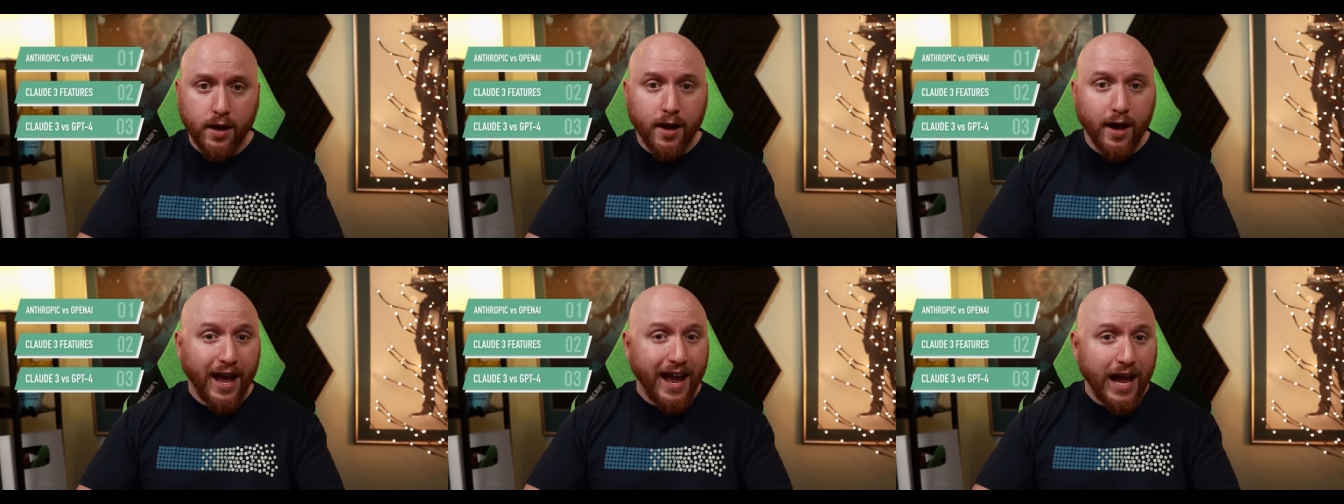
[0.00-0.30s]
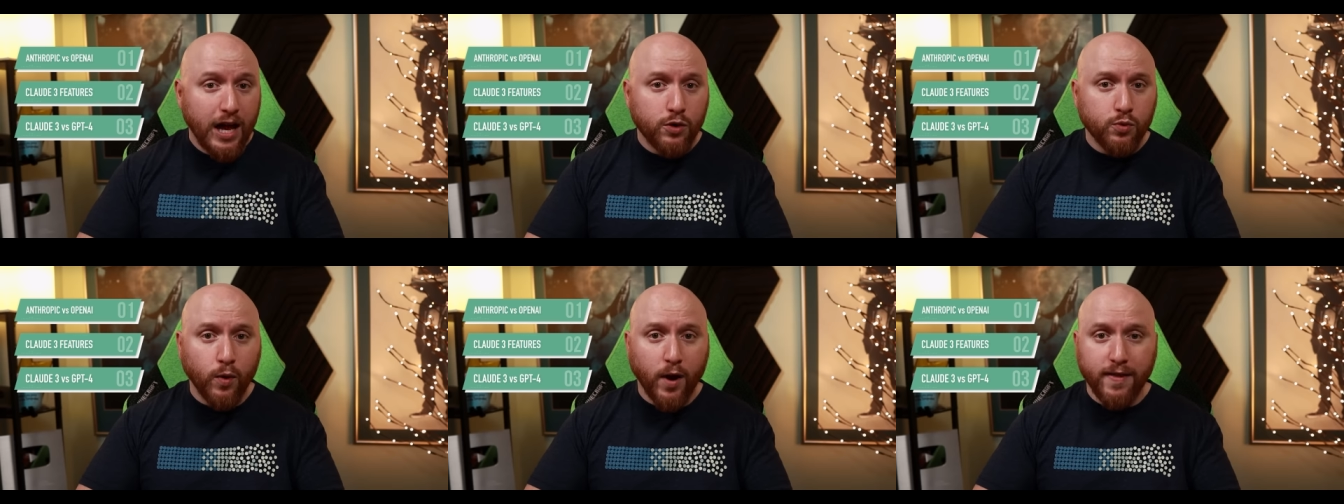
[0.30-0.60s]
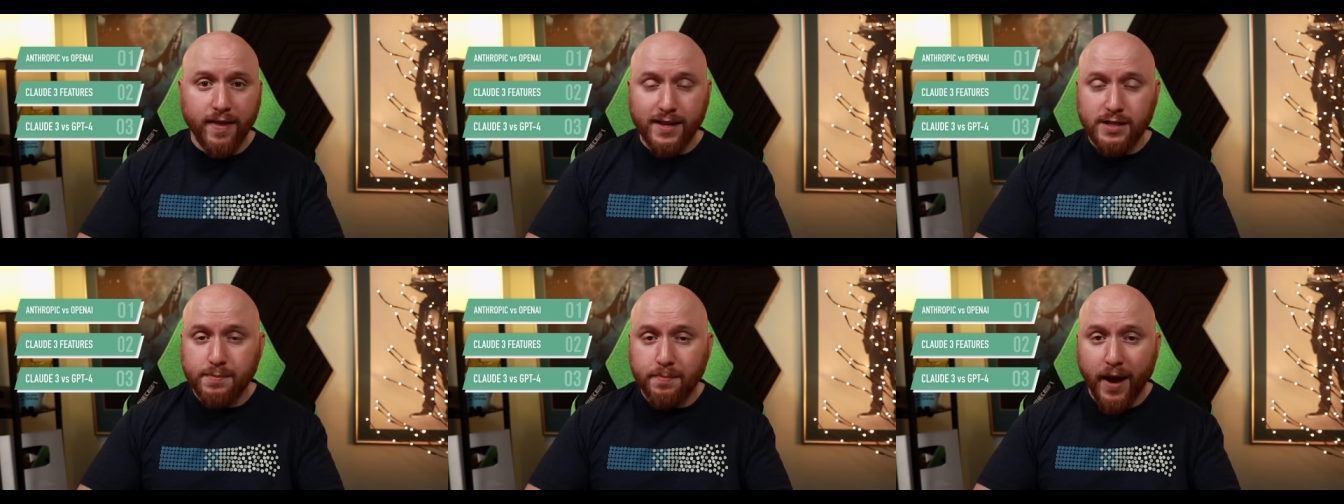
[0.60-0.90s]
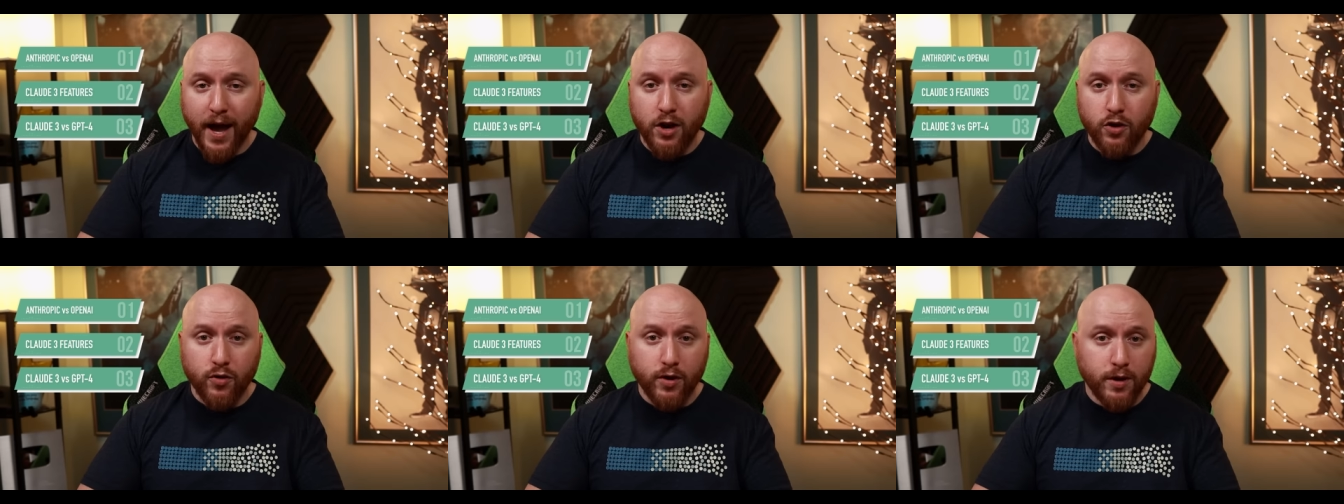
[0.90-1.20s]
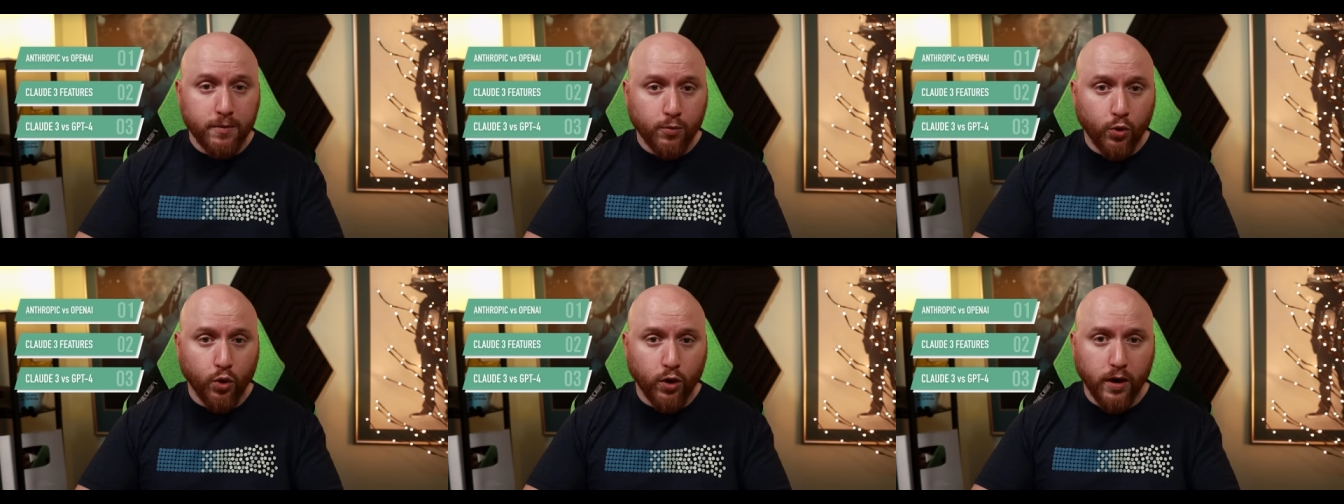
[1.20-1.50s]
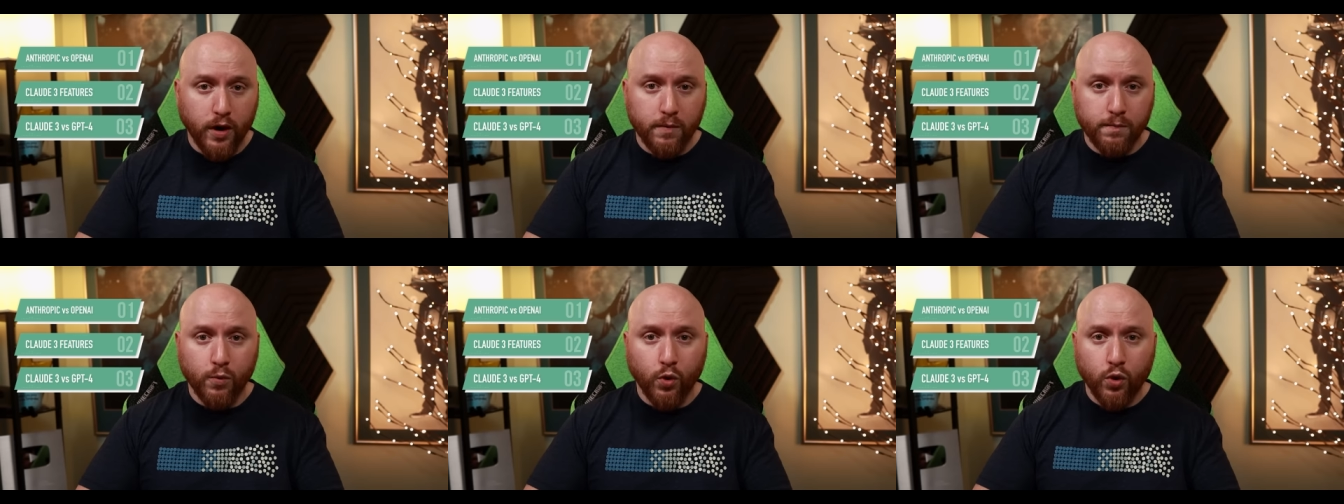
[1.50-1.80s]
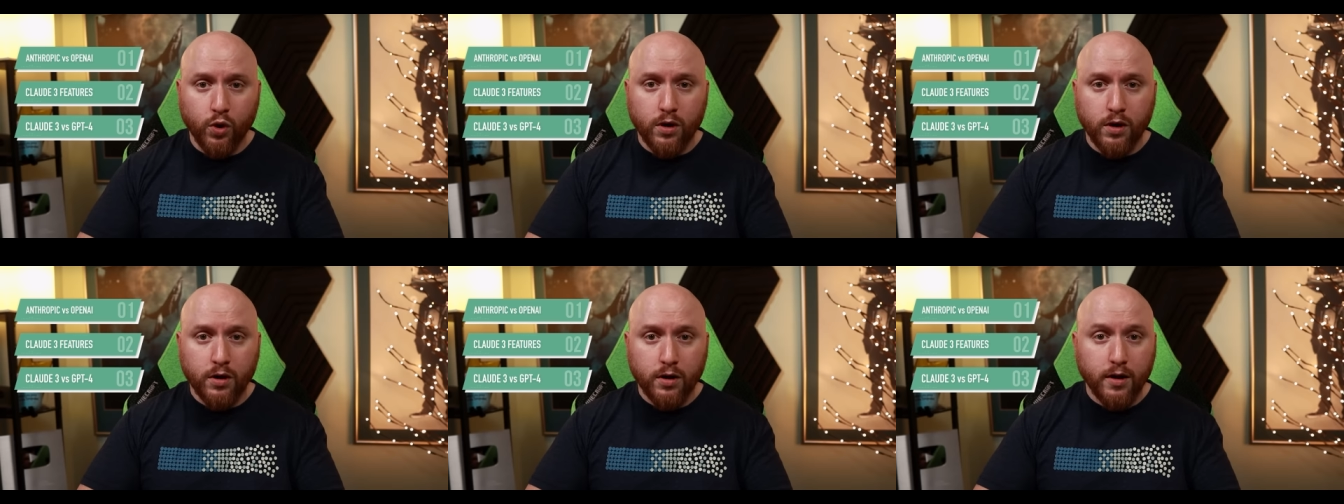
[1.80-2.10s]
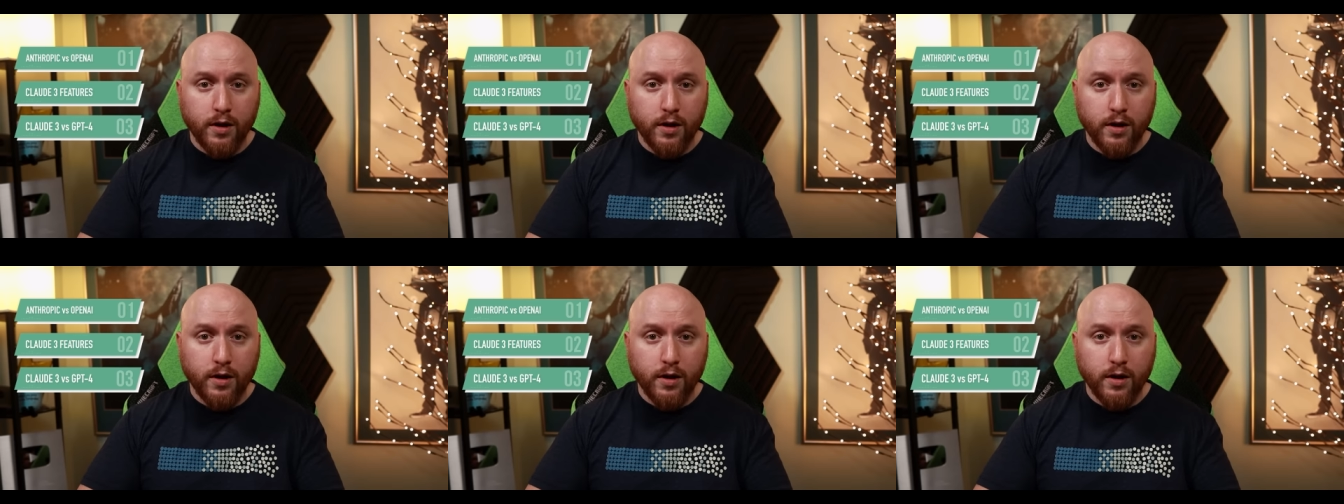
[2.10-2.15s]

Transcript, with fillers: and why that's mattering more and more,